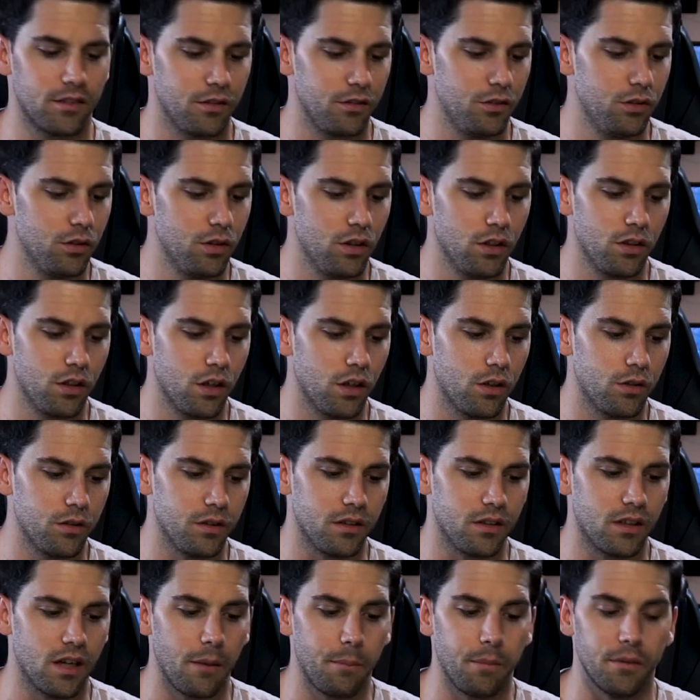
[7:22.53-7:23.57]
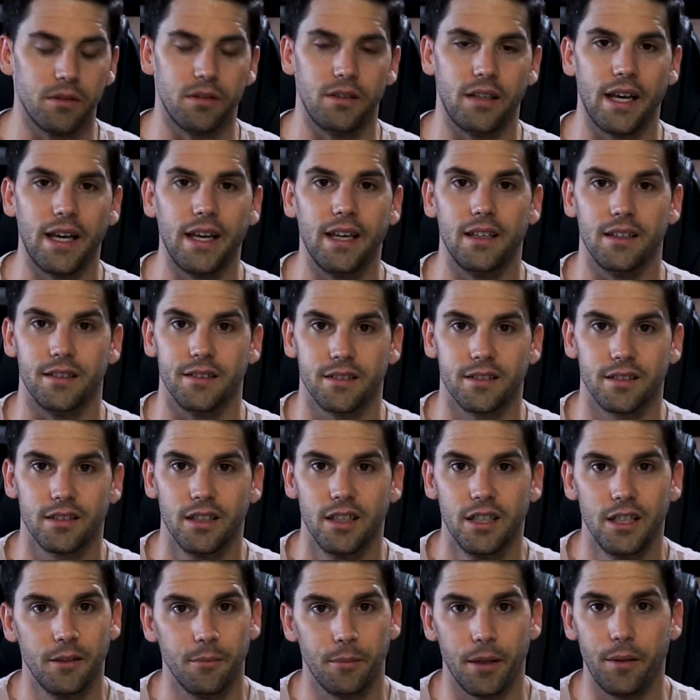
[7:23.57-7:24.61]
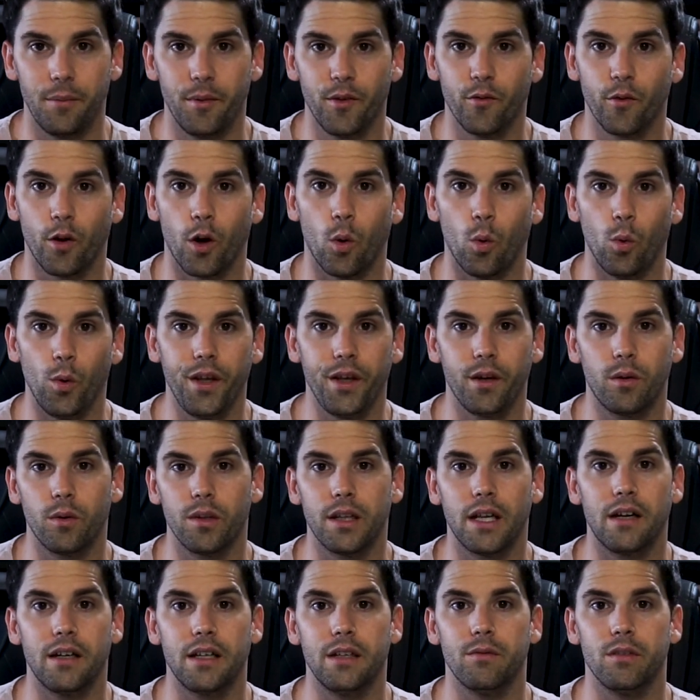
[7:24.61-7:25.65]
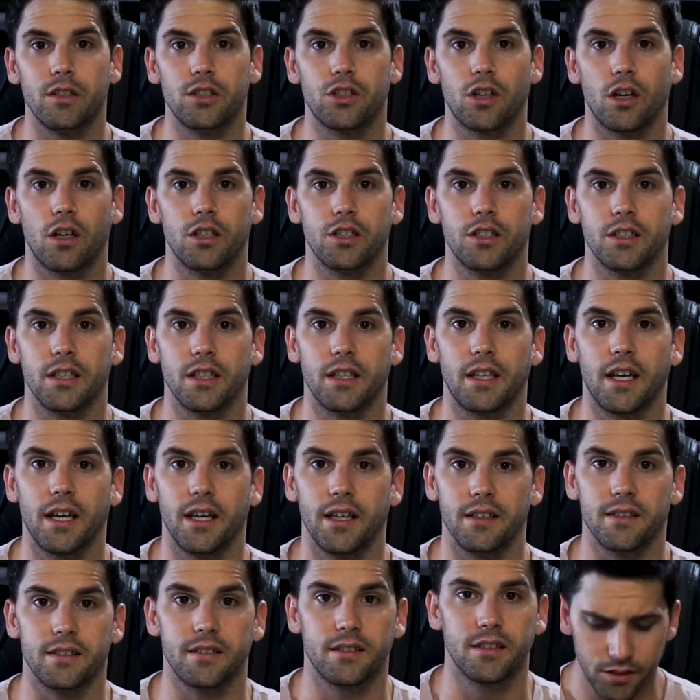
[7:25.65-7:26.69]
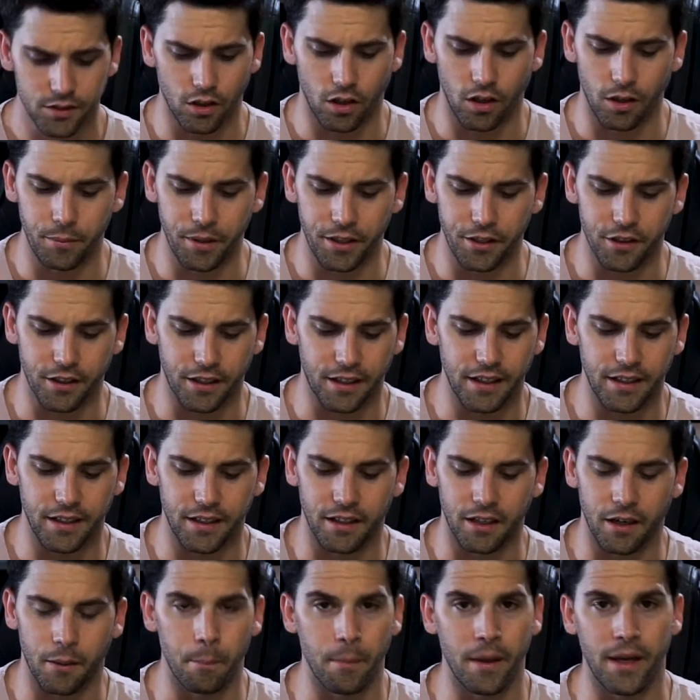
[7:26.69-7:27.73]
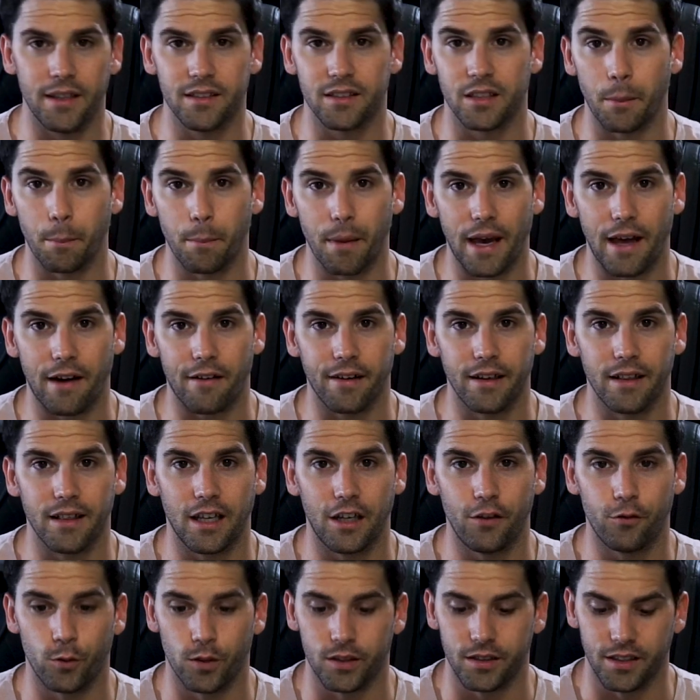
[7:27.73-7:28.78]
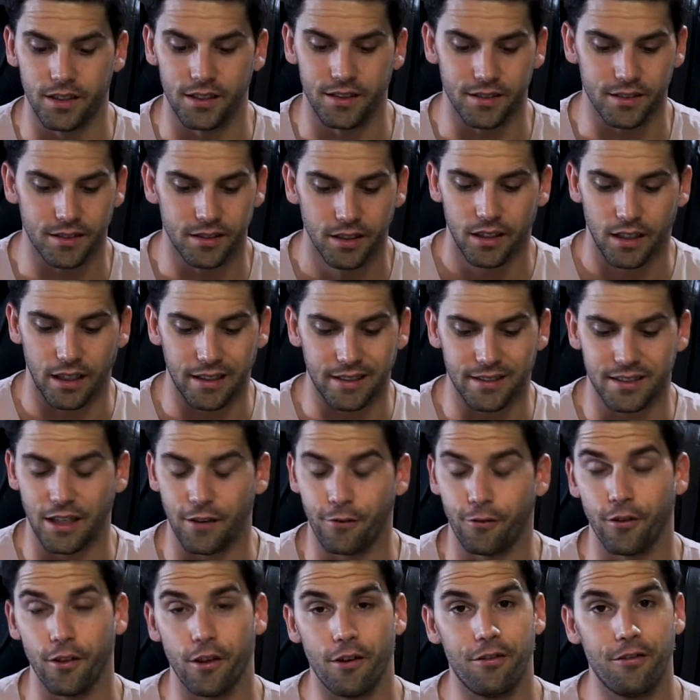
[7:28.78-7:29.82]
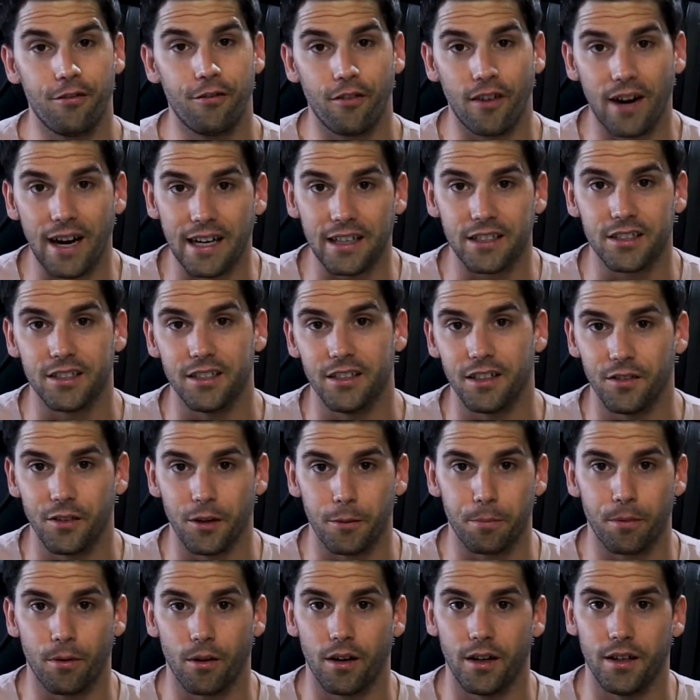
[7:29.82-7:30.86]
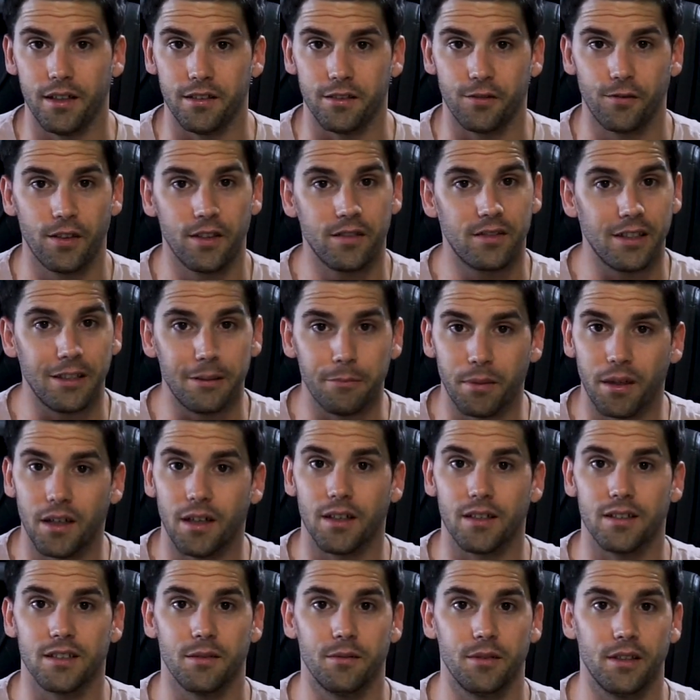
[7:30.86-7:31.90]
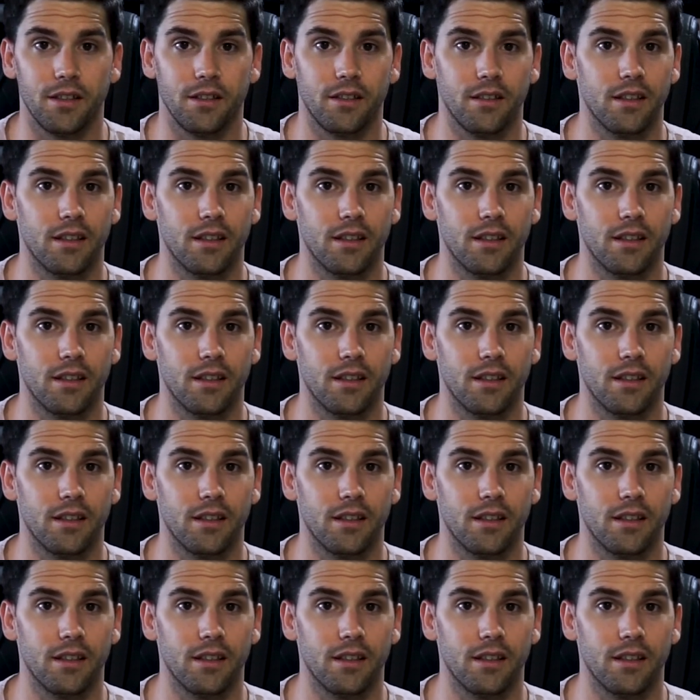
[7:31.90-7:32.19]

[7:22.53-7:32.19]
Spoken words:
So you can go a couple days, maybe even a week without even charging the case. So I mean, you're getting amazing battery life with these, like I said, for the fraction of the price, 50 bucks. I mean,